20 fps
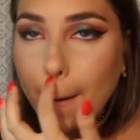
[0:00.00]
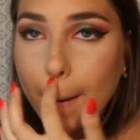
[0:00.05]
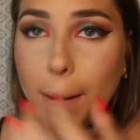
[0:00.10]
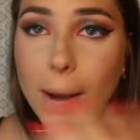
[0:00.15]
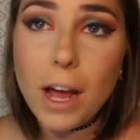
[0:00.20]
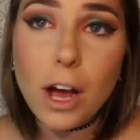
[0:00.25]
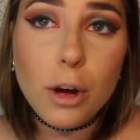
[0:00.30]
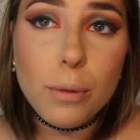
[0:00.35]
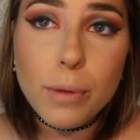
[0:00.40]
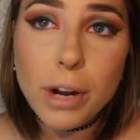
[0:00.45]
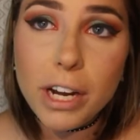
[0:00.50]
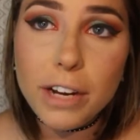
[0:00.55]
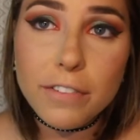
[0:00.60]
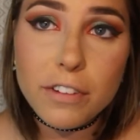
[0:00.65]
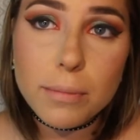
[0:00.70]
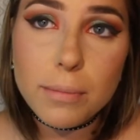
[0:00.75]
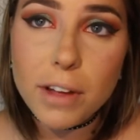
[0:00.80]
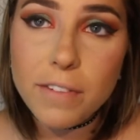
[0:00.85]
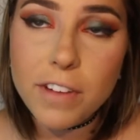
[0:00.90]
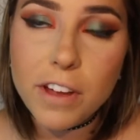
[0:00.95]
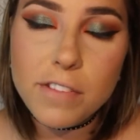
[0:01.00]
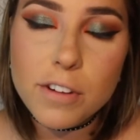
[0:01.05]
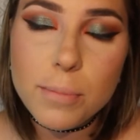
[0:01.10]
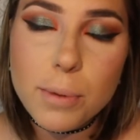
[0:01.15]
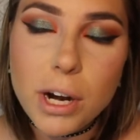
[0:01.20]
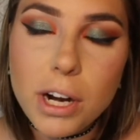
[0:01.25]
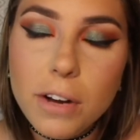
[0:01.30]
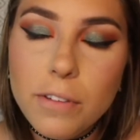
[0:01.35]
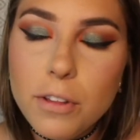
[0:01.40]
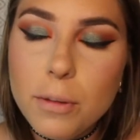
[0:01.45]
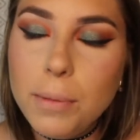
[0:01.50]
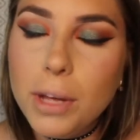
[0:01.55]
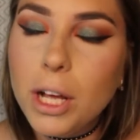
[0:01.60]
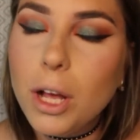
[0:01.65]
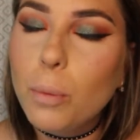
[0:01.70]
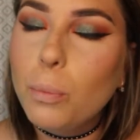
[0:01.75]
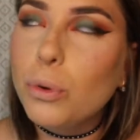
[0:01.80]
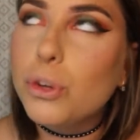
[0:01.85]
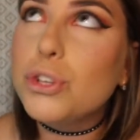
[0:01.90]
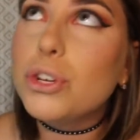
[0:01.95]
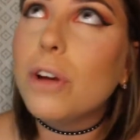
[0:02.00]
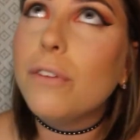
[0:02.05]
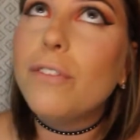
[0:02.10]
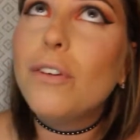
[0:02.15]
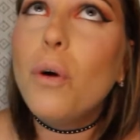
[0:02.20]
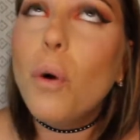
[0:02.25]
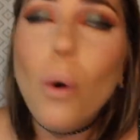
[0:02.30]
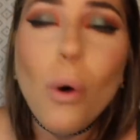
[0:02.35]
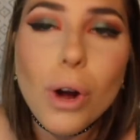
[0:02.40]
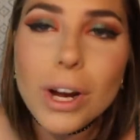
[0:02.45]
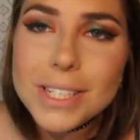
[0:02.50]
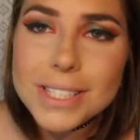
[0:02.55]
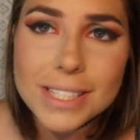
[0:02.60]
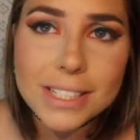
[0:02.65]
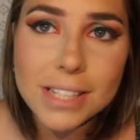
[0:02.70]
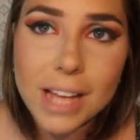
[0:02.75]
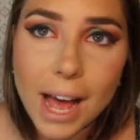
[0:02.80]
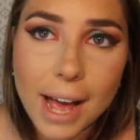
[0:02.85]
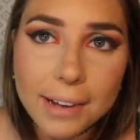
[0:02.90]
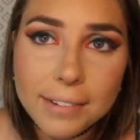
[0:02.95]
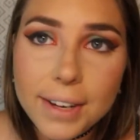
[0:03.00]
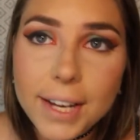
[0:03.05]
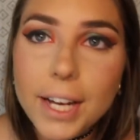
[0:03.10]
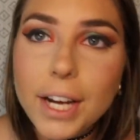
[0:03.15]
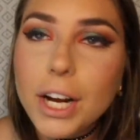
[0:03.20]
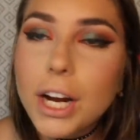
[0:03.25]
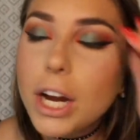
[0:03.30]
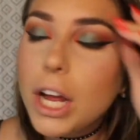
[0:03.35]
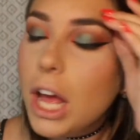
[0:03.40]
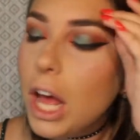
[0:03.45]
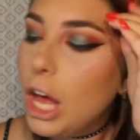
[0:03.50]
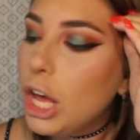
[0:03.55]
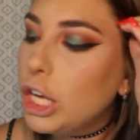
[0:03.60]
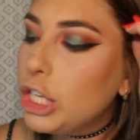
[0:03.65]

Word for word: And now I'm ready for my favorite part of the makeup, which of course is highlighter.